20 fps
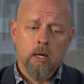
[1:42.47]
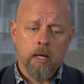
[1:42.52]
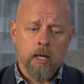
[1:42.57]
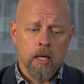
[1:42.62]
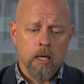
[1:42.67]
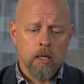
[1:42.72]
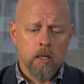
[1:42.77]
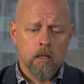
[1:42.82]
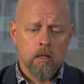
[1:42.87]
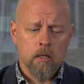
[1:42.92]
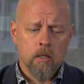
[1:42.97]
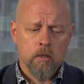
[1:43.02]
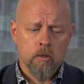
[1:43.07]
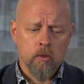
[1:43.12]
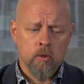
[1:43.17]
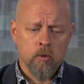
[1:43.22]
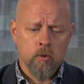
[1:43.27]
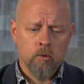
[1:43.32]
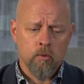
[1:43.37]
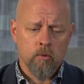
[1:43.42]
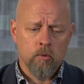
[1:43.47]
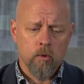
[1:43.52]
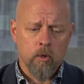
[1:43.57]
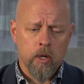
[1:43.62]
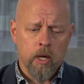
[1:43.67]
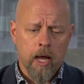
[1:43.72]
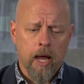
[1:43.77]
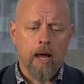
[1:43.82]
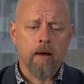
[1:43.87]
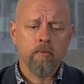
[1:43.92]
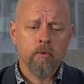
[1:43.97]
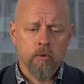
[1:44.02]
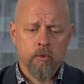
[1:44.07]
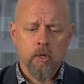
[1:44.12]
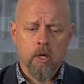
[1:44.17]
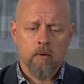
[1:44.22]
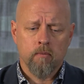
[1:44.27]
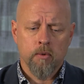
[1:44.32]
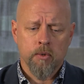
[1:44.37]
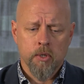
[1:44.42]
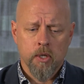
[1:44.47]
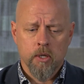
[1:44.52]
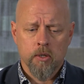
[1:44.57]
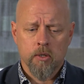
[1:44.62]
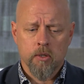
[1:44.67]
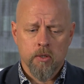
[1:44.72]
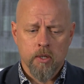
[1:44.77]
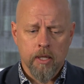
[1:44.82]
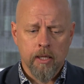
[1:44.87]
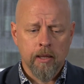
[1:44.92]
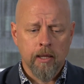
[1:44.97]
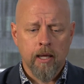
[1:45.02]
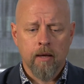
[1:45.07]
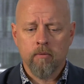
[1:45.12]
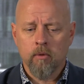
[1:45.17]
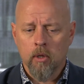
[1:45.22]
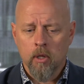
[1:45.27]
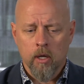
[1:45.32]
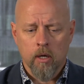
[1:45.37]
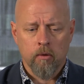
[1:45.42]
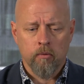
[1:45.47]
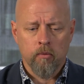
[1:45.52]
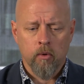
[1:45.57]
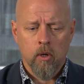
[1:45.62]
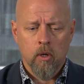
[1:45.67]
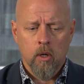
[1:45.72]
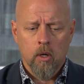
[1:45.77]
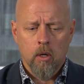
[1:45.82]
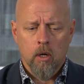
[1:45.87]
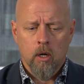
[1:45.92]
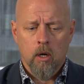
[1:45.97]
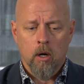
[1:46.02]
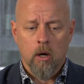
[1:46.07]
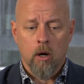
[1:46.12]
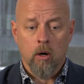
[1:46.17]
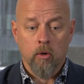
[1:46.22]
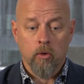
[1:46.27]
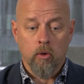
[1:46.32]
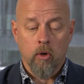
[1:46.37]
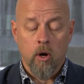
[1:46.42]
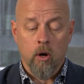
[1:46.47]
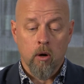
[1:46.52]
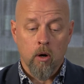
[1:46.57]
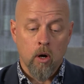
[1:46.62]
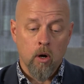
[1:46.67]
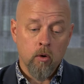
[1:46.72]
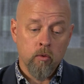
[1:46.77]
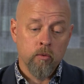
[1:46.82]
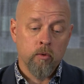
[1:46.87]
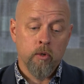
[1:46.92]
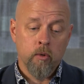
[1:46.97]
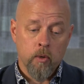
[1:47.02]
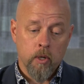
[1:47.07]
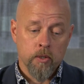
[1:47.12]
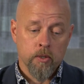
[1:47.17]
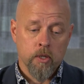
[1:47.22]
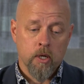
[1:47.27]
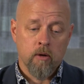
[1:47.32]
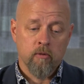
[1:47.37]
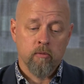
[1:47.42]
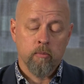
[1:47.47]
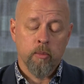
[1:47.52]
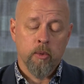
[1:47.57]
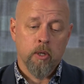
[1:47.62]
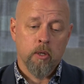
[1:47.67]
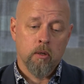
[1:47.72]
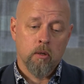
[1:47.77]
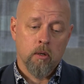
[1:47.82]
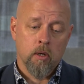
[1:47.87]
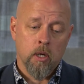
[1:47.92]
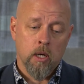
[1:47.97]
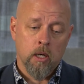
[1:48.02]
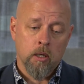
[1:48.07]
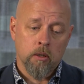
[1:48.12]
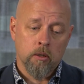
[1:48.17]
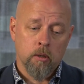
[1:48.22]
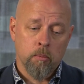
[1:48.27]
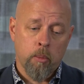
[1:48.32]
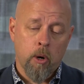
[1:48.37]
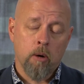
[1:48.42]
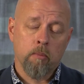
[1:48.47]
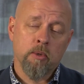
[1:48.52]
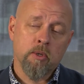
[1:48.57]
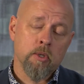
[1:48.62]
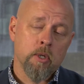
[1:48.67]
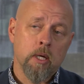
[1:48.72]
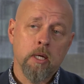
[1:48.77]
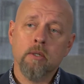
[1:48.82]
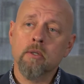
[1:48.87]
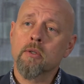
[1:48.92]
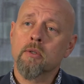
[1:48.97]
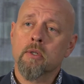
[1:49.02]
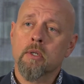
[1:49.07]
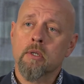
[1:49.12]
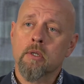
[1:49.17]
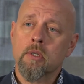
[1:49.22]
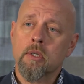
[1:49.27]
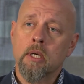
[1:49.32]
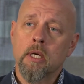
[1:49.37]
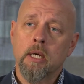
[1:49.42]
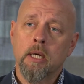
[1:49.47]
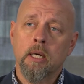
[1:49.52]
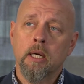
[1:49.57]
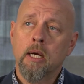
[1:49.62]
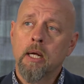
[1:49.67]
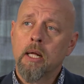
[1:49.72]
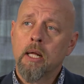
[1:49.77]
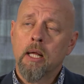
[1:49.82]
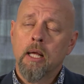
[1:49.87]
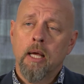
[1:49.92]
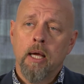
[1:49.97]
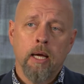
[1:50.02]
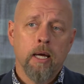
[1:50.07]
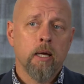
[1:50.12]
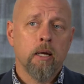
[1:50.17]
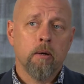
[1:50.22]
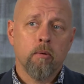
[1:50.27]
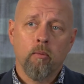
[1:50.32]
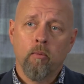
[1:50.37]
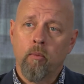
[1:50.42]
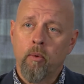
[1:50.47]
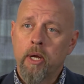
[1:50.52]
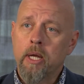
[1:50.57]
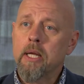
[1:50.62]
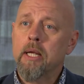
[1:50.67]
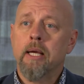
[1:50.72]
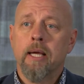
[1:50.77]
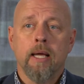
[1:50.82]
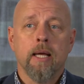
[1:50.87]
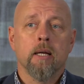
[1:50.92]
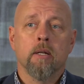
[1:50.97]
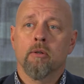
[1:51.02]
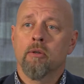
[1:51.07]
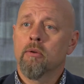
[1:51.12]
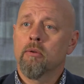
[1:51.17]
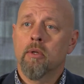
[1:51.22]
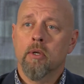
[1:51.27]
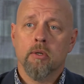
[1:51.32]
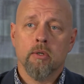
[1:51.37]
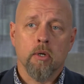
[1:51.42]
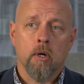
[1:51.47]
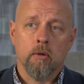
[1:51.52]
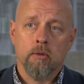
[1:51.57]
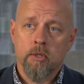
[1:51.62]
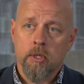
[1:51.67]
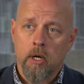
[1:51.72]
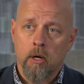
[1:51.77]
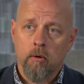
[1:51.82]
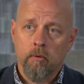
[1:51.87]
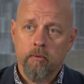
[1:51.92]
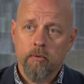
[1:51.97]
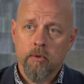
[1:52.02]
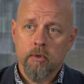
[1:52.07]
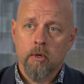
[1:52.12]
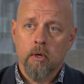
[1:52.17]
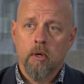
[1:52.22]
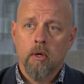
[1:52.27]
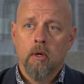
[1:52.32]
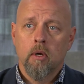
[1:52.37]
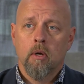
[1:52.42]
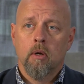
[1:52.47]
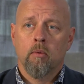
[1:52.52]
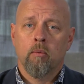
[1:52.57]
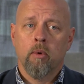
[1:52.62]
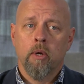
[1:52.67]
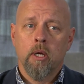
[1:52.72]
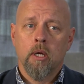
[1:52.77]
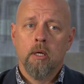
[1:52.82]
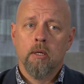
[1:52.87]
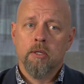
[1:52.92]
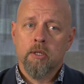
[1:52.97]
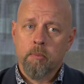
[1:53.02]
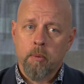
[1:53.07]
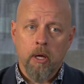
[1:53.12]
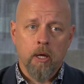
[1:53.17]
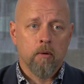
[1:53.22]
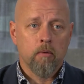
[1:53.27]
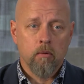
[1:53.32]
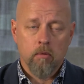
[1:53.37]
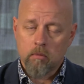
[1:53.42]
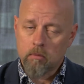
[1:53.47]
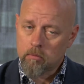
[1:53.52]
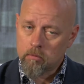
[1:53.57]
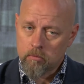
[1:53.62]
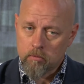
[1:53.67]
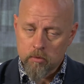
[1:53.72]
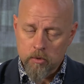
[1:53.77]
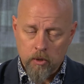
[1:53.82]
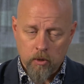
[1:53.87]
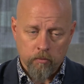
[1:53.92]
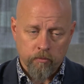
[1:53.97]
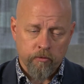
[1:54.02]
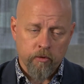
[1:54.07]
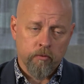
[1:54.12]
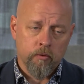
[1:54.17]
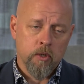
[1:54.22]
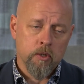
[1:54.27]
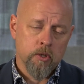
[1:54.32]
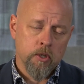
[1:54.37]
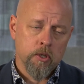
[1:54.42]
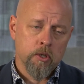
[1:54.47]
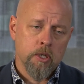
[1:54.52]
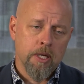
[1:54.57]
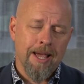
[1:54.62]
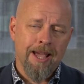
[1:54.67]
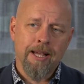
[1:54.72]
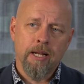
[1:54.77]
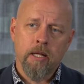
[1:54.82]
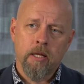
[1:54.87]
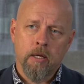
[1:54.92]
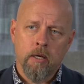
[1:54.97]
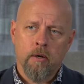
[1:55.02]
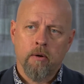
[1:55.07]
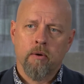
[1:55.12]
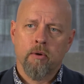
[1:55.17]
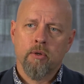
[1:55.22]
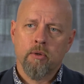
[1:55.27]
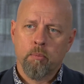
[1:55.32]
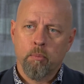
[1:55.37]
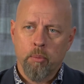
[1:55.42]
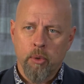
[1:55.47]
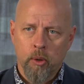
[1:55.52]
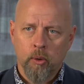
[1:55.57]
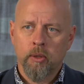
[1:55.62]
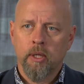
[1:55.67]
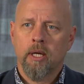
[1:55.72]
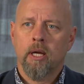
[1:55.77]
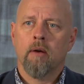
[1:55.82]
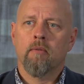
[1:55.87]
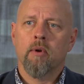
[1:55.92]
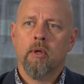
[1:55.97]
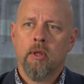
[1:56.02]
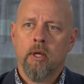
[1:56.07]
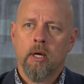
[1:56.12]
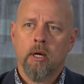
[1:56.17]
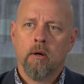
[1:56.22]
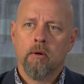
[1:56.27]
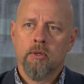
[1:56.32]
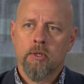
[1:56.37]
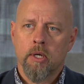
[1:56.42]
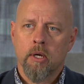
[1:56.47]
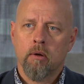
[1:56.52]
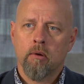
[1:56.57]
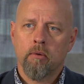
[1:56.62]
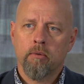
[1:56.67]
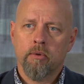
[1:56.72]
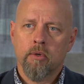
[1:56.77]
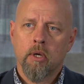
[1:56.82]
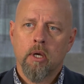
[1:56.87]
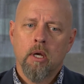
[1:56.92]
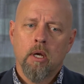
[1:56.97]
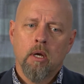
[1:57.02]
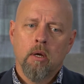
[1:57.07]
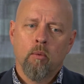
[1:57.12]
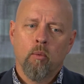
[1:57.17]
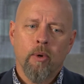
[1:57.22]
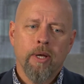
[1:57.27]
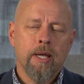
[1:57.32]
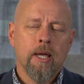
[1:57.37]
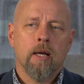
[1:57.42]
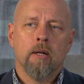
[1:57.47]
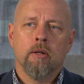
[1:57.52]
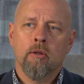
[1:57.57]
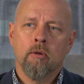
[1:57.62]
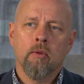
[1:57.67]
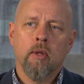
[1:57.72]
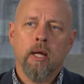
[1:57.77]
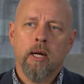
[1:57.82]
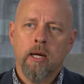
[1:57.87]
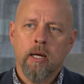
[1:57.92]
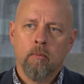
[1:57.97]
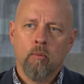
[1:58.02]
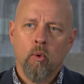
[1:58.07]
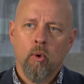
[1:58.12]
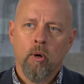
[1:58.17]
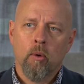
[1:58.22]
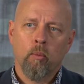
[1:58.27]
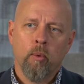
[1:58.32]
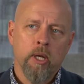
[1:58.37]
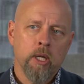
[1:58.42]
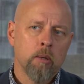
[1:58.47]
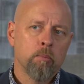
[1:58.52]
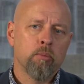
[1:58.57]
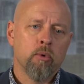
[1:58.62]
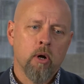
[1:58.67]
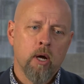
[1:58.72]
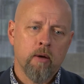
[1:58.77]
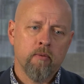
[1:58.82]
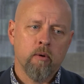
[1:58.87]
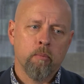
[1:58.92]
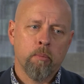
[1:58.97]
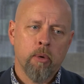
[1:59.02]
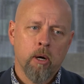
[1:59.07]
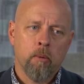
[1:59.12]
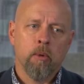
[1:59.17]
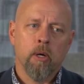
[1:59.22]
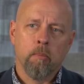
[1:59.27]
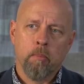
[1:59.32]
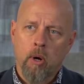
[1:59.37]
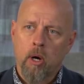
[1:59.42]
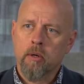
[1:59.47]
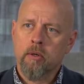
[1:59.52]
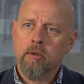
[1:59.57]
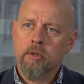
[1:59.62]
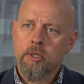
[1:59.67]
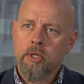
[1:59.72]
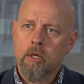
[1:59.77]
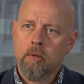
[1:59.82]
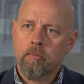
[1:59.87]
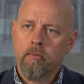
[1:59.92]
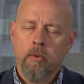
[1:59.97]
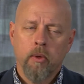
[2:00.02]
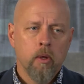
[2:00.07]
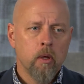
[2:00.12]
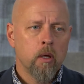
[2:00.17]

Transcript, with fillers: And to have those conversations at a level of our, our own U S government uh, departments and agencies saying, hey, we can't do this ourselves. We spent you know, fifty, sixty, eighty years building everything ourselves. We can't do that anymore. We need private-public partnership.